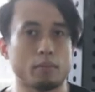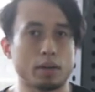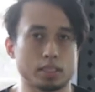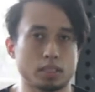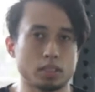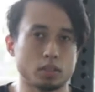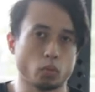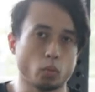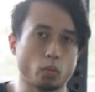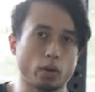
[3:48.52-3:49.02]

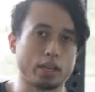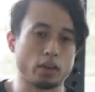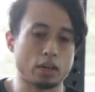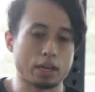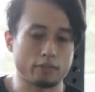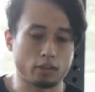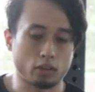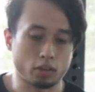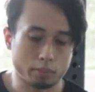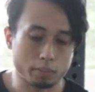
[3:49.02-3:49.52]
much weight you
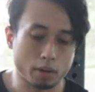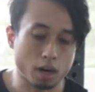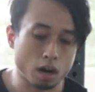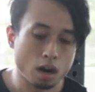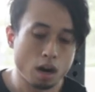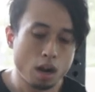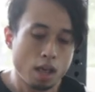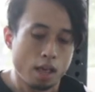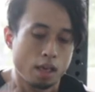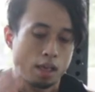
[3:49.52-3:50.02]
have on the
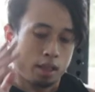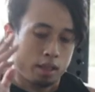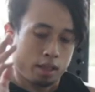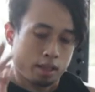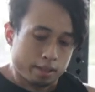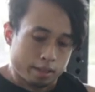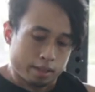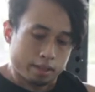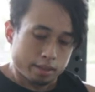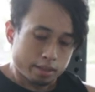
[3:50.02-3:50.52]
bar.
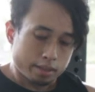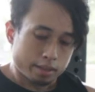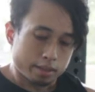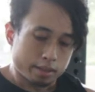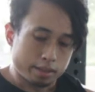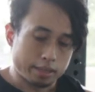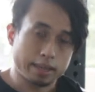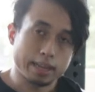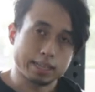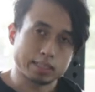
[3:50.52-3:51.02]

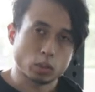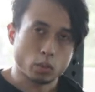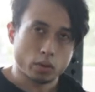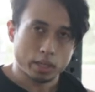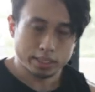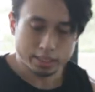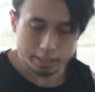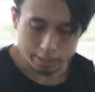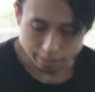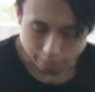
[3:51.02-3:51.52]
The next
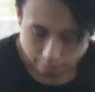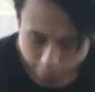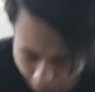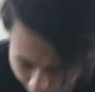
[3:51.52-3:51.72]
question,